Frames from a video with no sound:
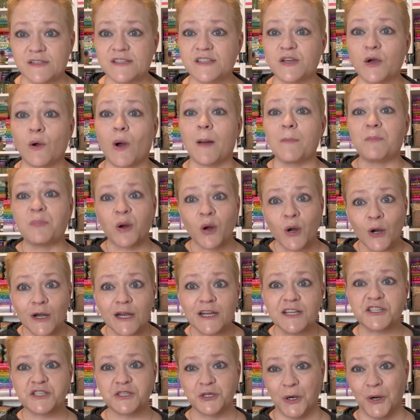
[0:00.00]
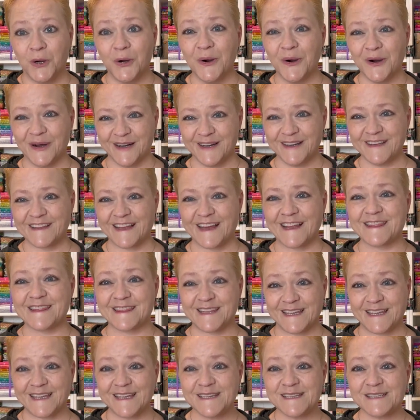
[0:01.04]
So I'm pretty sure that
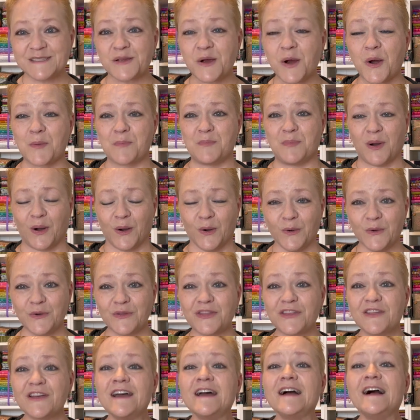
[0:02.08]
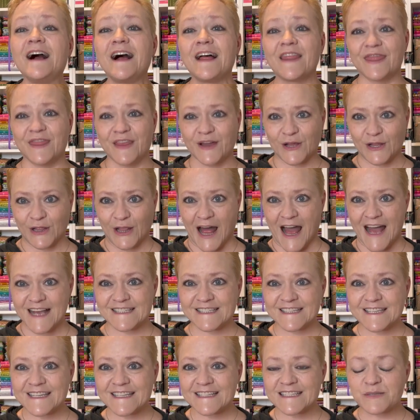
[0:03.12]
these are both the
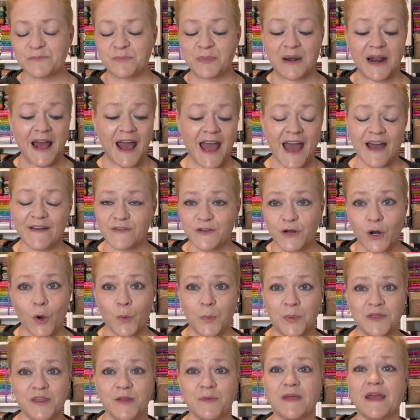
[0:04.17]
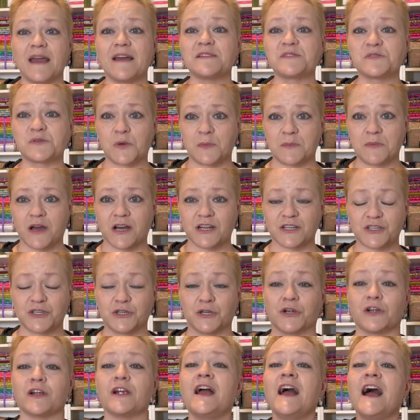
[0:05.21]
classics, but I haven't opened them yet, so I'm not
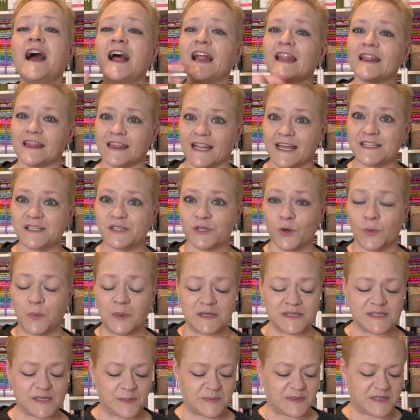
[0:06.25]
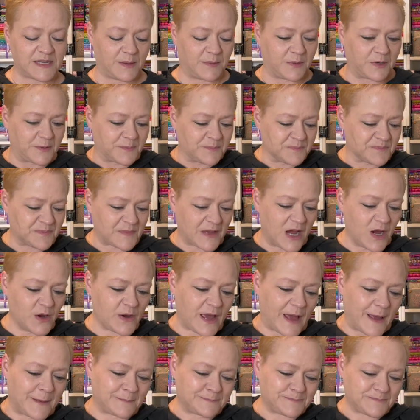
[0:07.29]
sure. Let's open September.
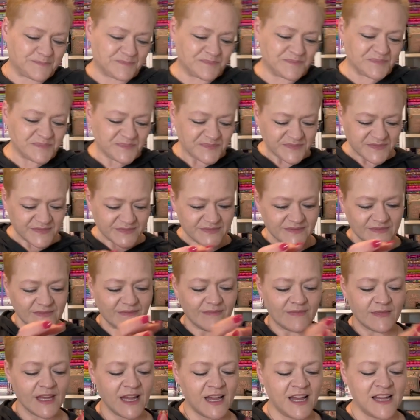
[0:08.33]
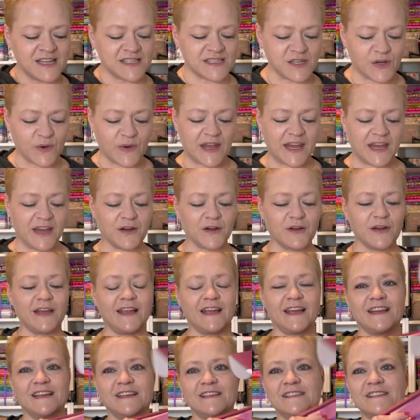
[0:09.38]
Okay, so here
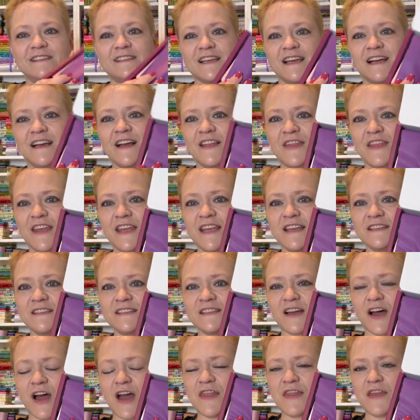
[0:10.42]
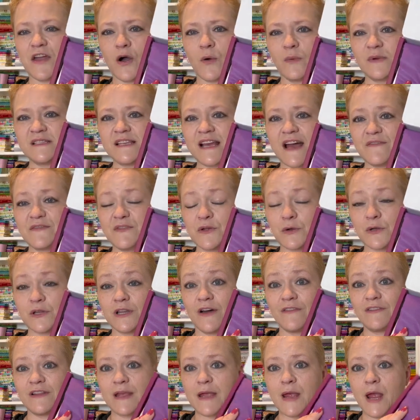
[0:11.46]
is the inside. They always have their
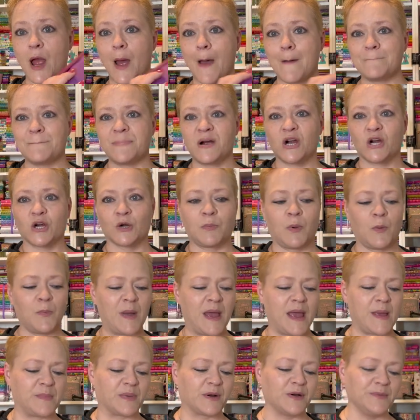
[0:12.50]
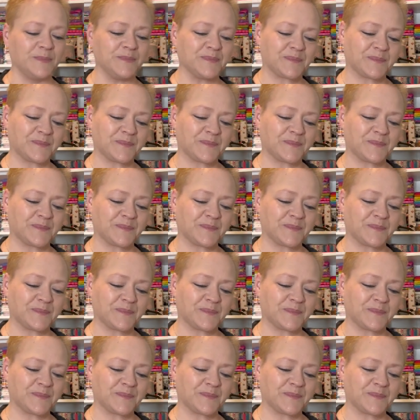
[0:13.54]
lovely purple paper.